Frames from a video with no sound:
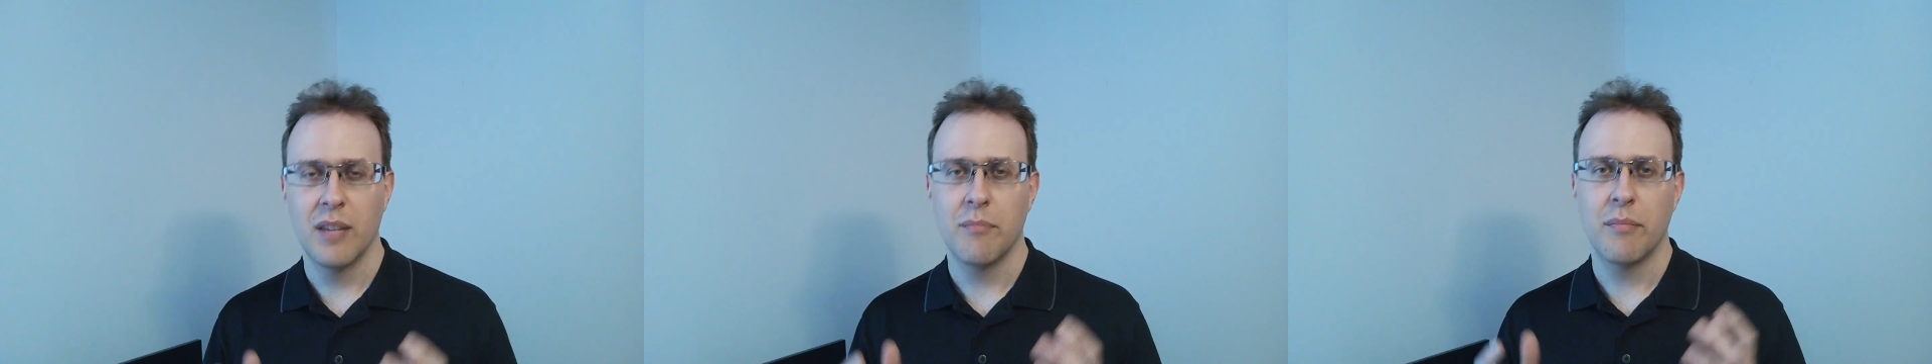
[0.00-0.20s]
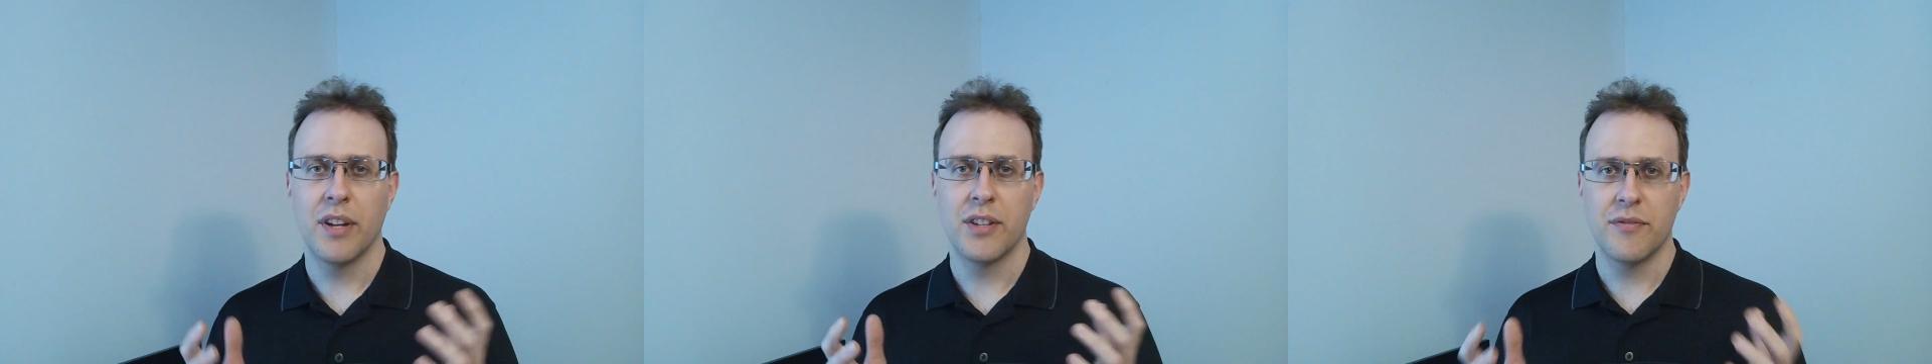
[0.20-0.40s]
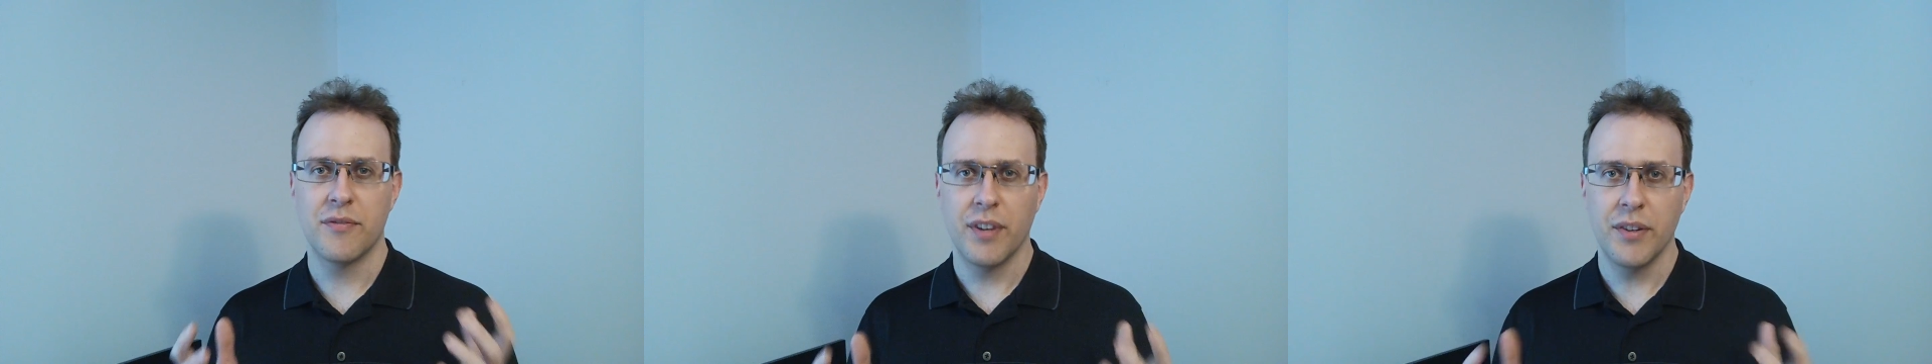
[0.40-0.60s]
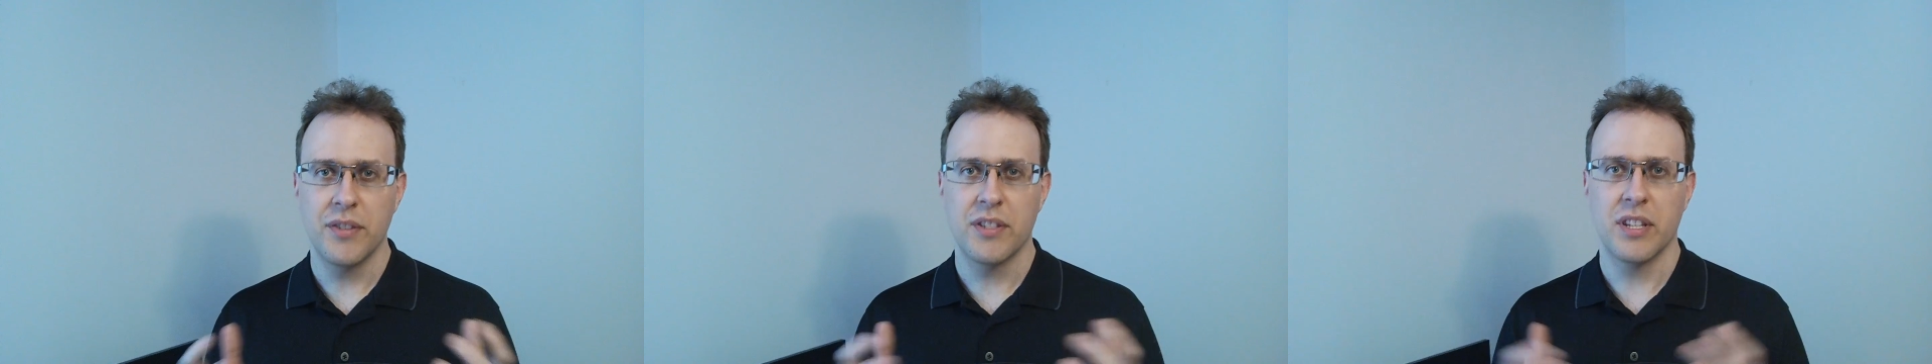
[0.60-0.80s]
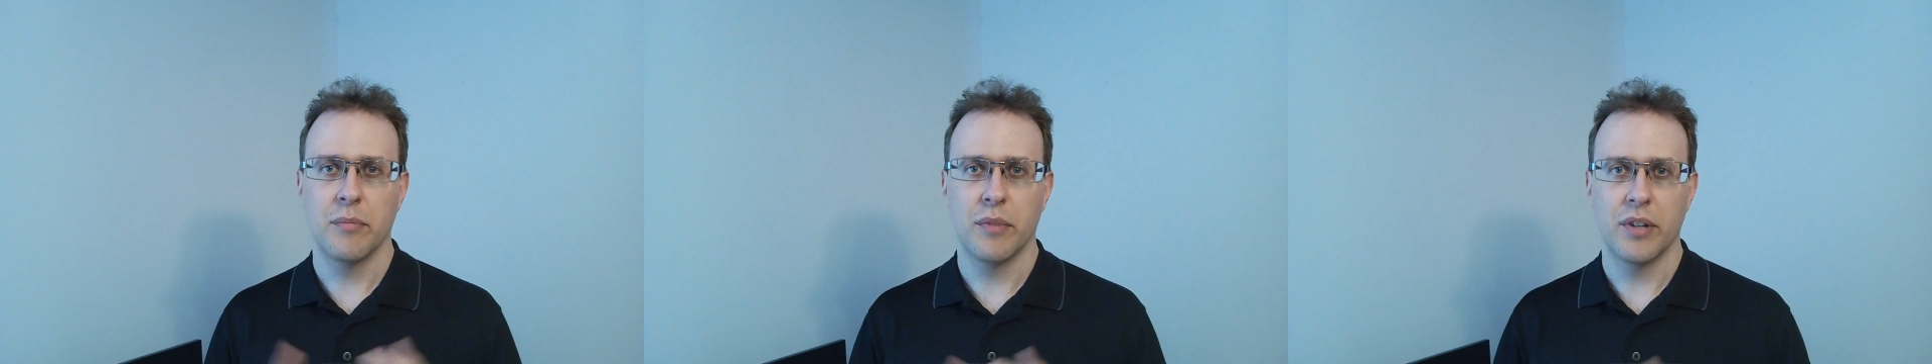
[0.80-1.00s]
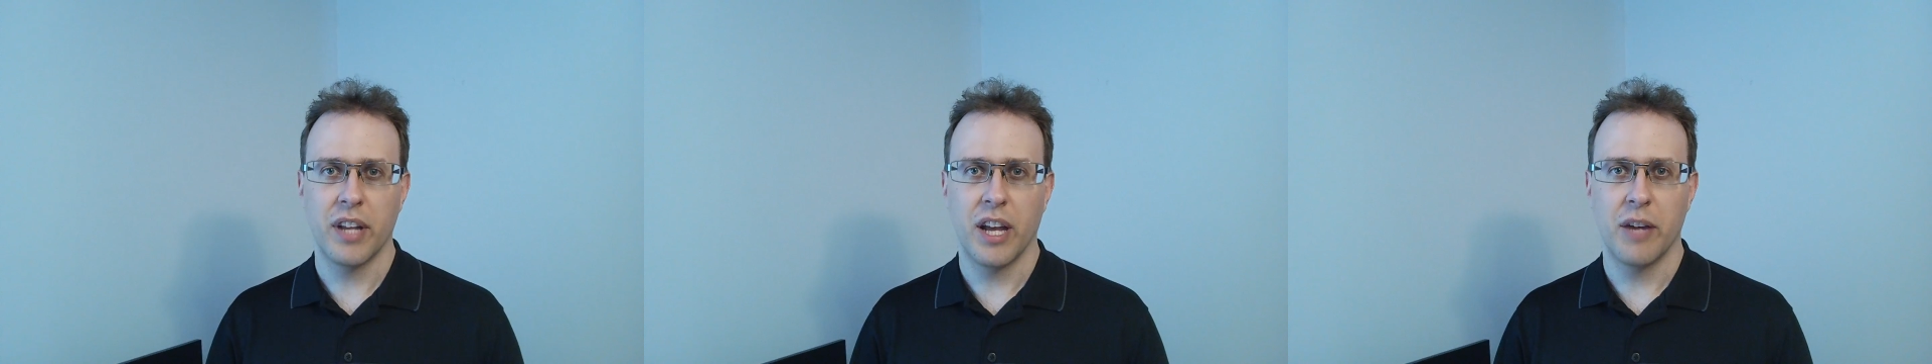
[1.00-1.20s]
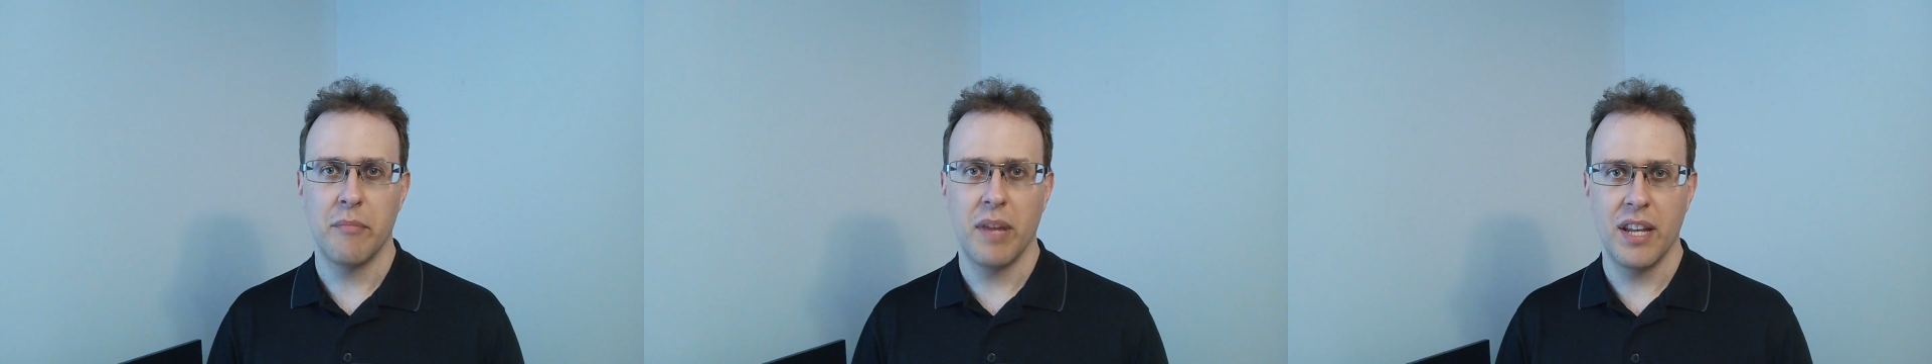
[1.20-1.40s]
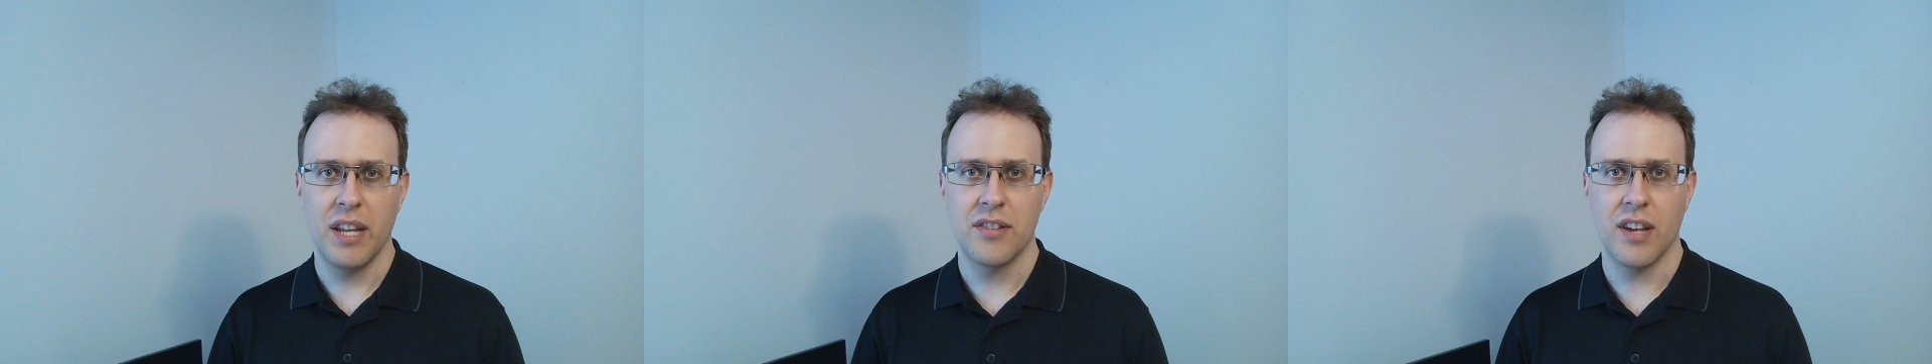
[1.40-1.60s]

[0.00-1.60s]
but it's very similar to how many